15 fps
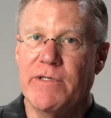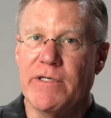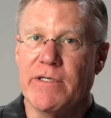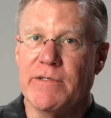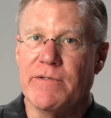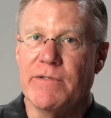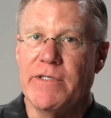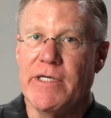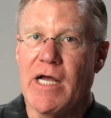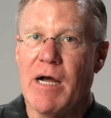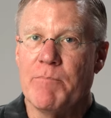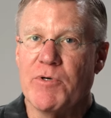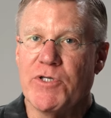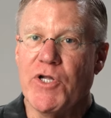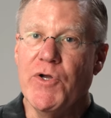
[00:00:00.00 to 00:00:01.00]
the
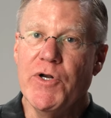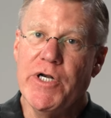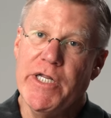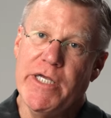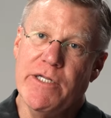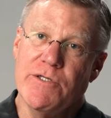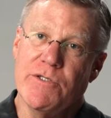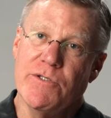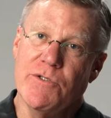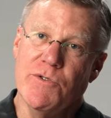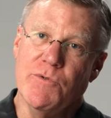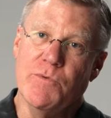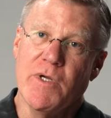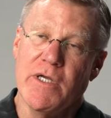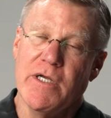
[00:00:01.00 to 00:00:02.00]
opportunity
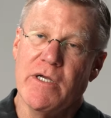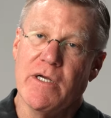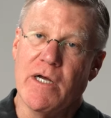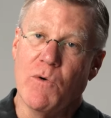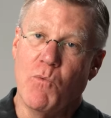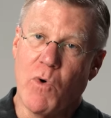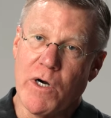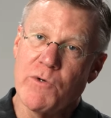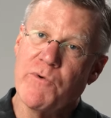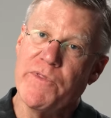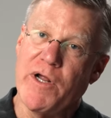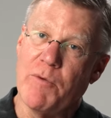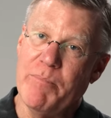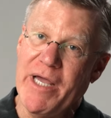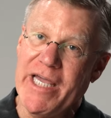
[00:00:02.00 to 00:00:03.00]
to work
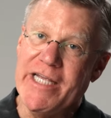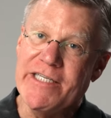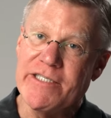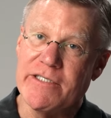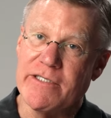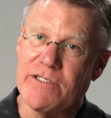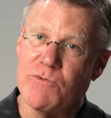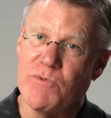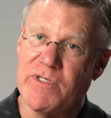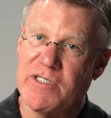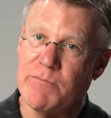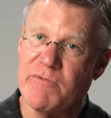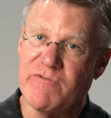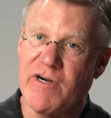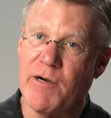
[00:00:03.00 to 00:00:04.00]
with our patients with
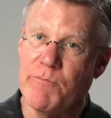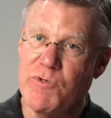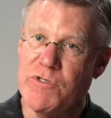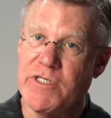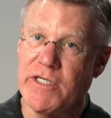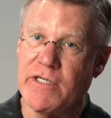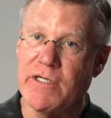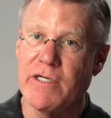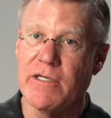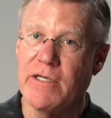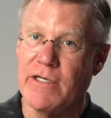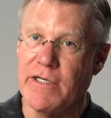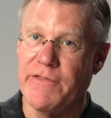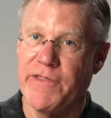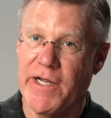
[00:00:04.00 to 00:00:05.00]
some of our music
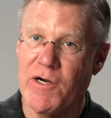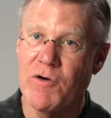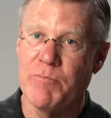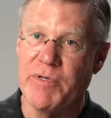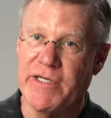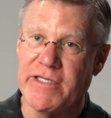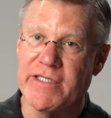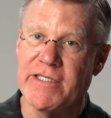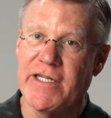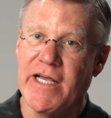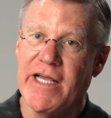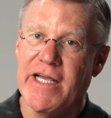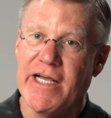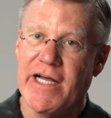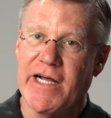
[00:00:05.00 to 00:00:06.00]
therapists,
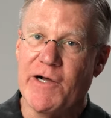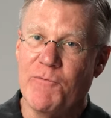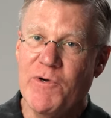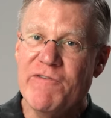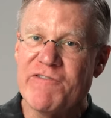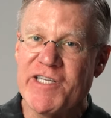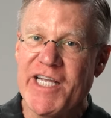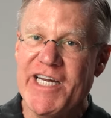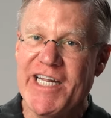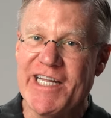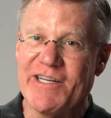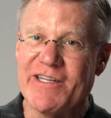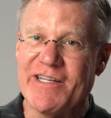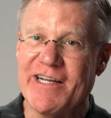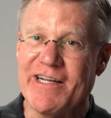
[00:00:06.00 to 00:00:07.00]
we've seen
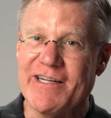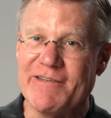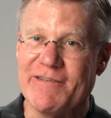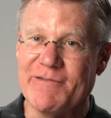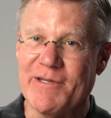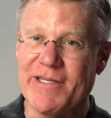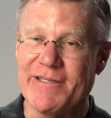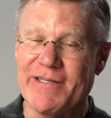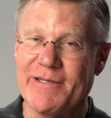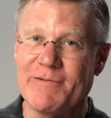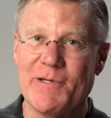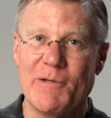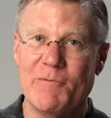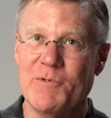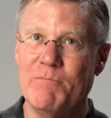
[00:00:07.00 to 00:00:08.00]
it
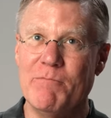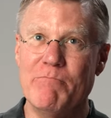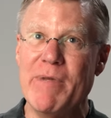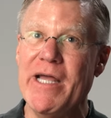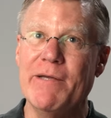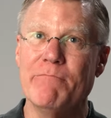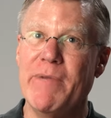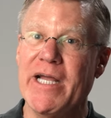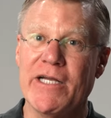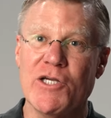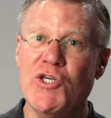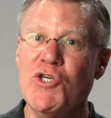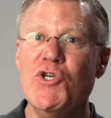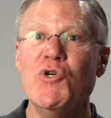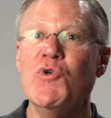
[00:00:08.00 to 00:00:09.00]
make a
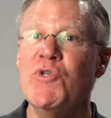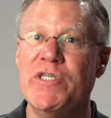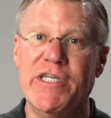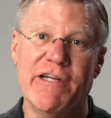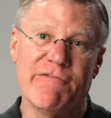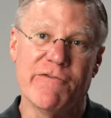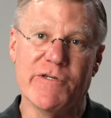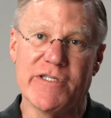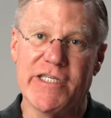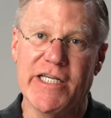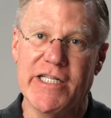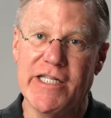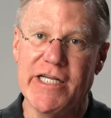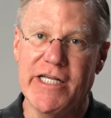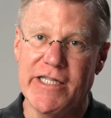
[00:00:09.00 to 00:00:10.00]
huge difference
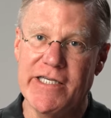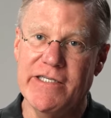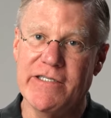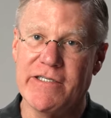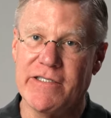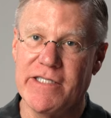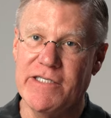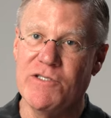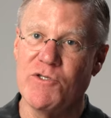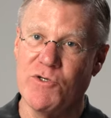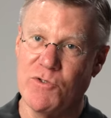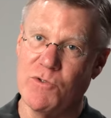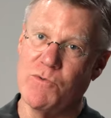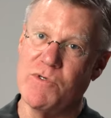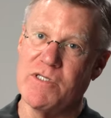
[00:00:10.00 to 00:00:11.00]
in these
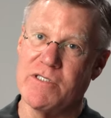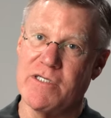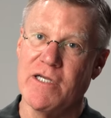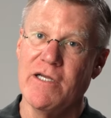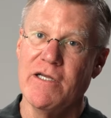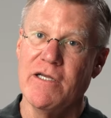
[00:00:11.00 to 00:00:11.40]
children's